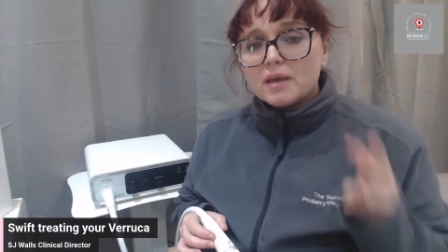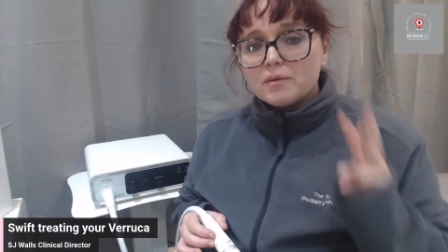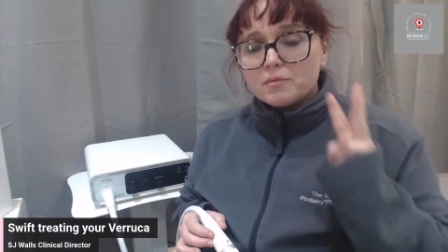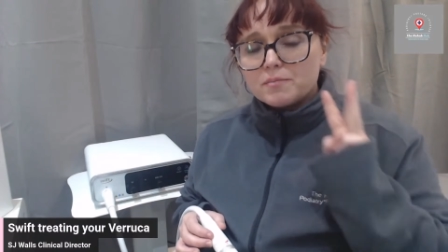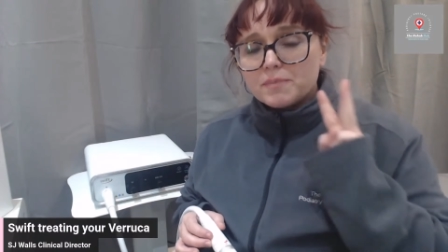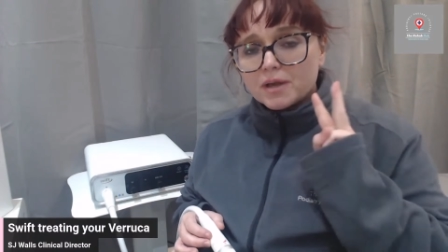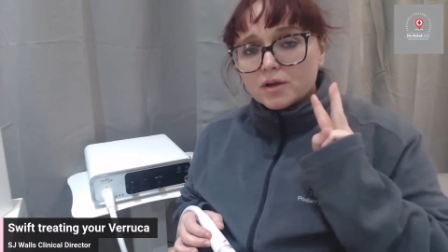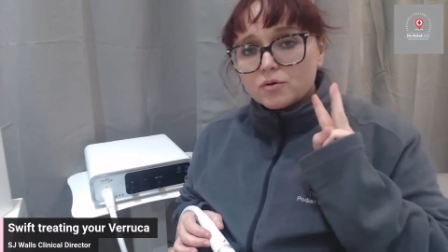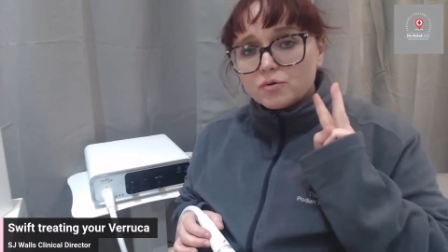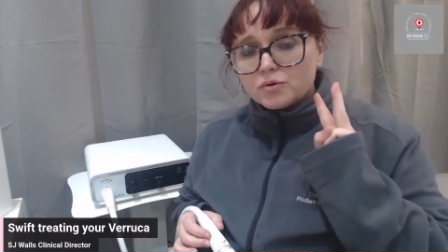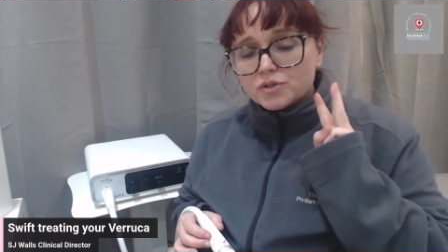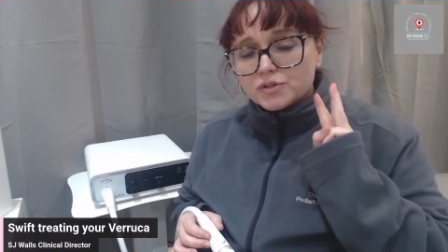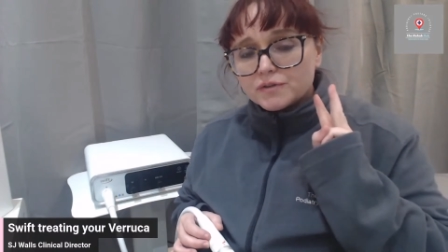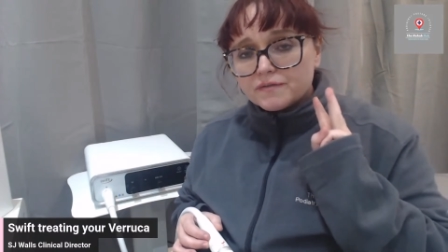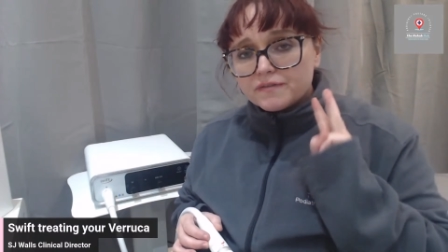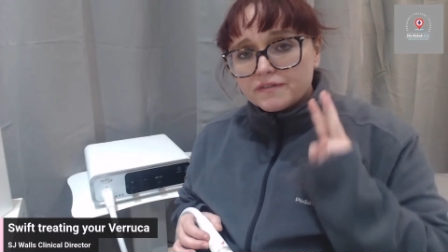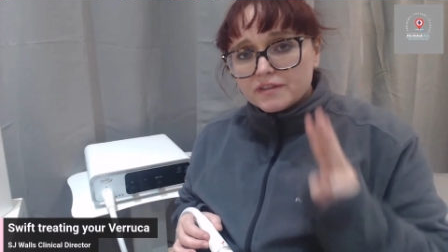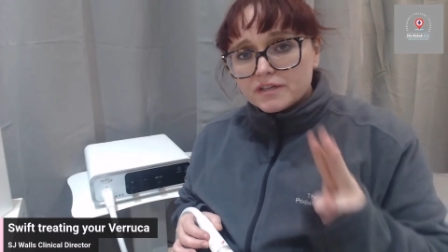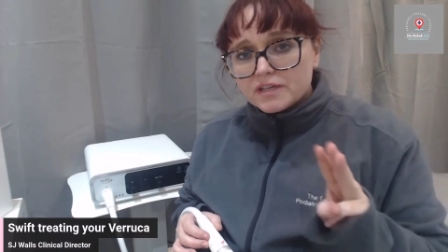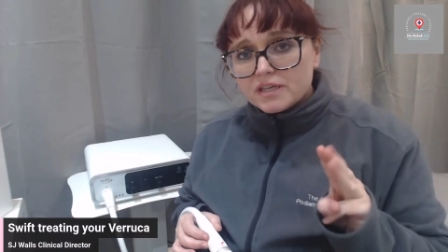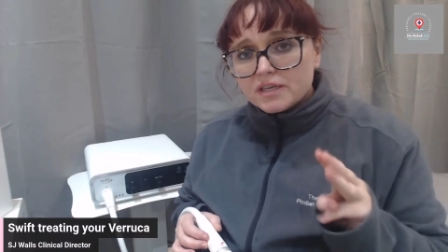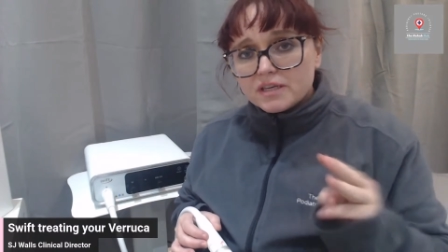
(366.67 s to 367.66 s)
It would be a course of
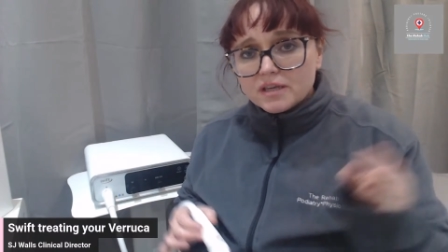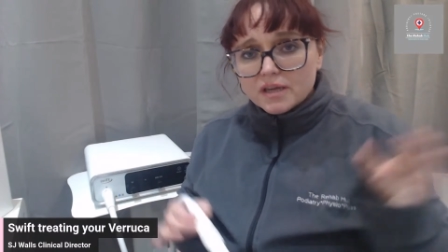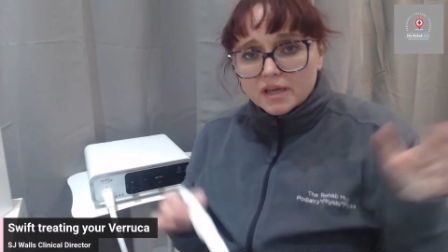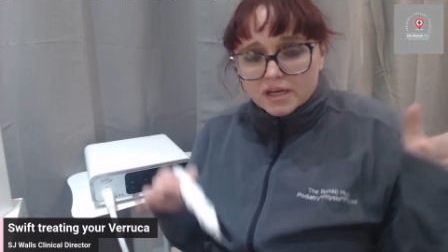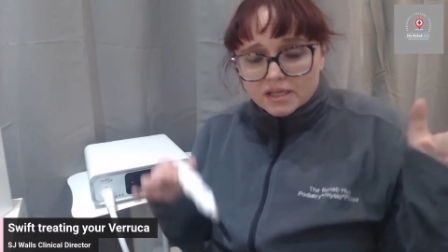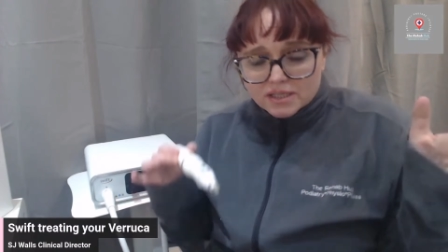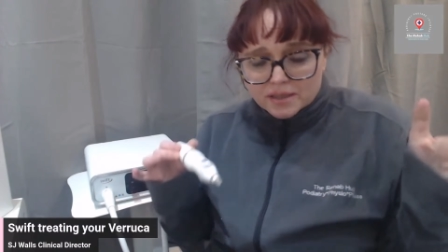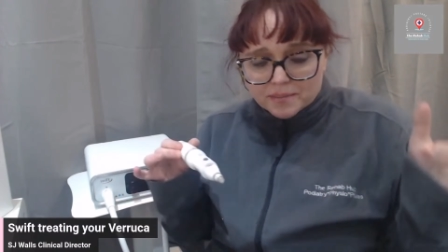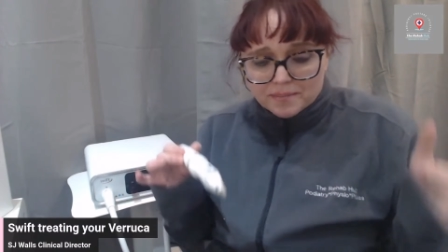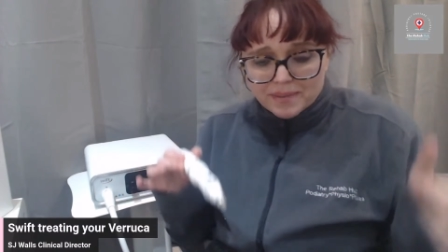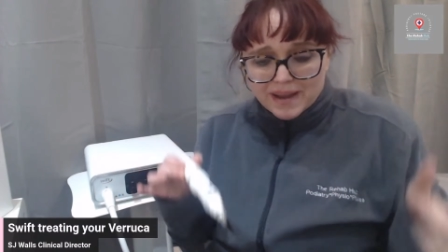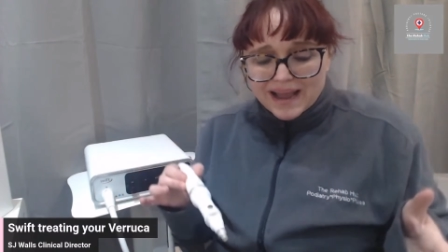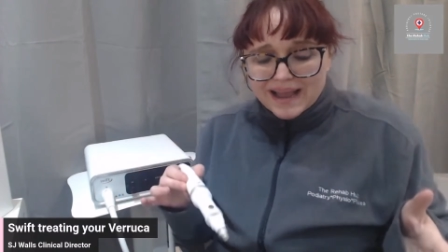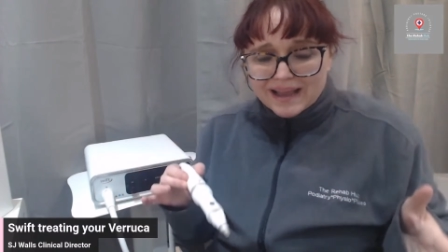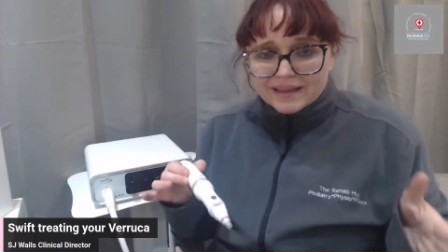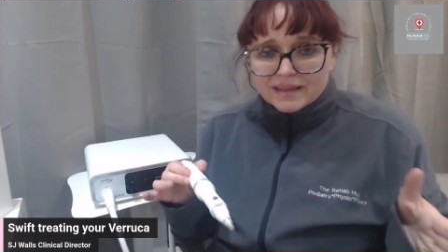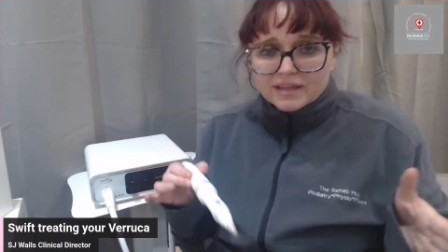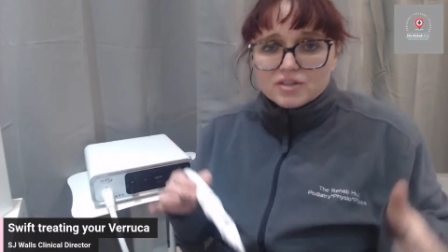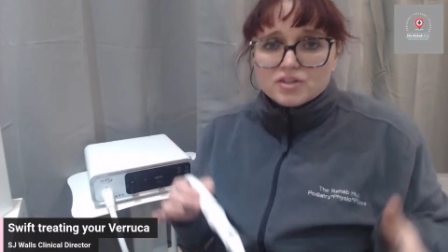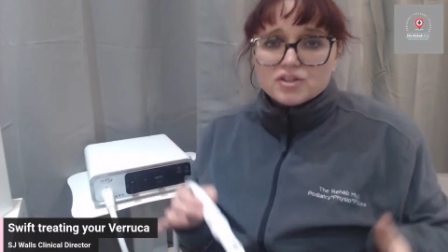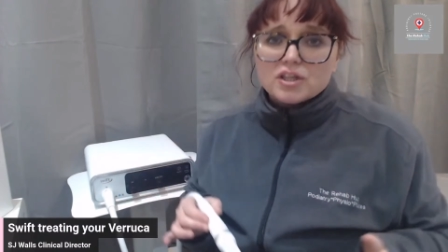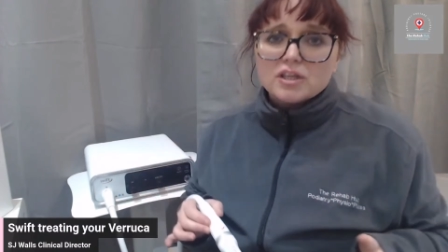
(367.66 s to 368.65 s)
3, and it's a
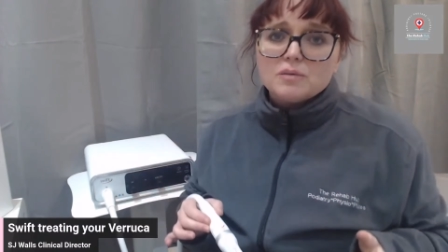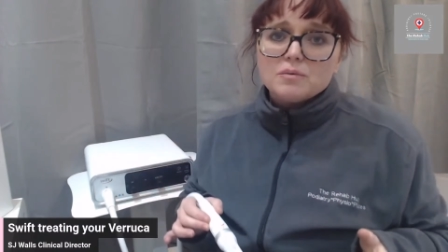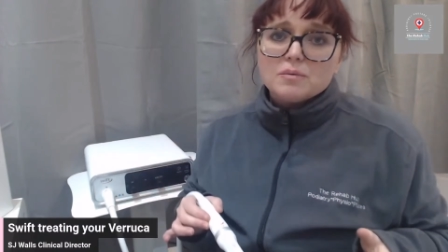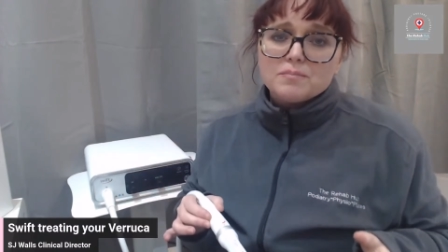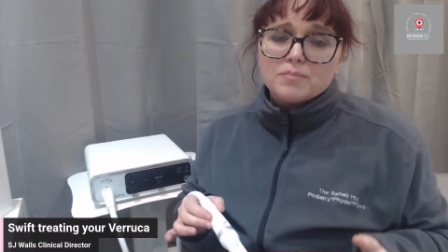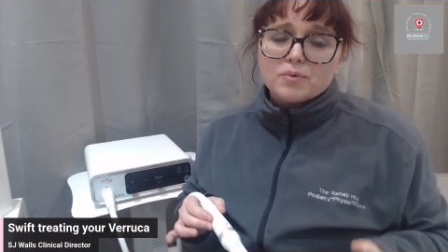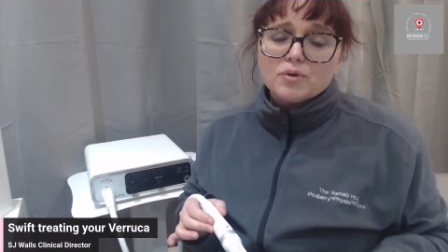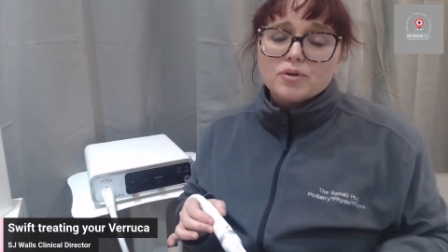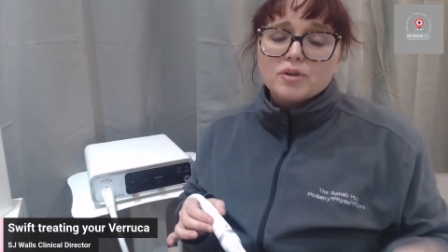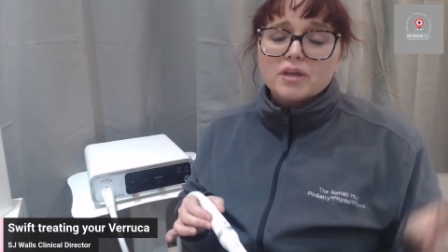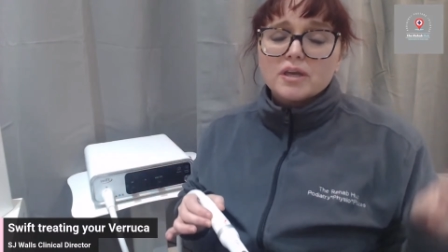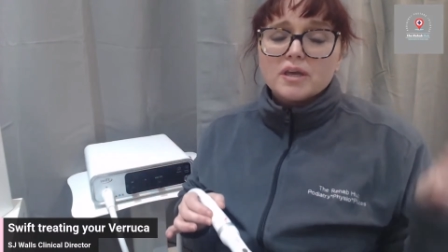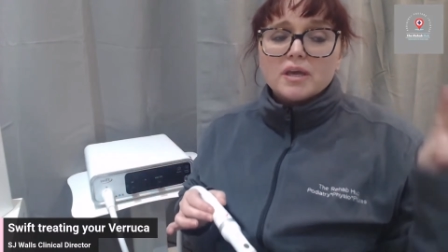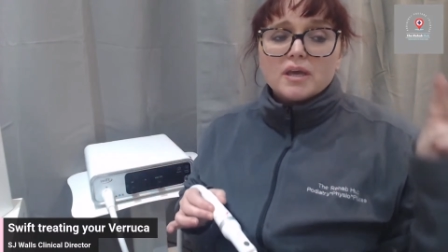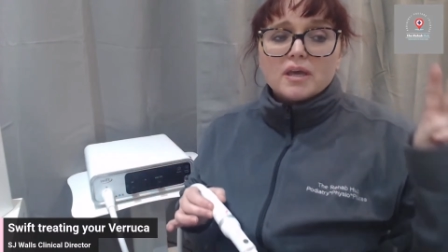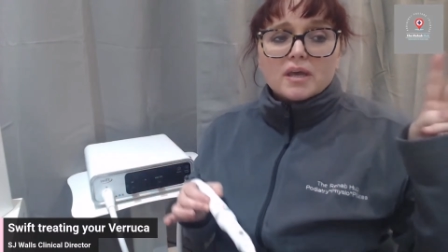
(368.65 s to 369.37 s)
package that you would book.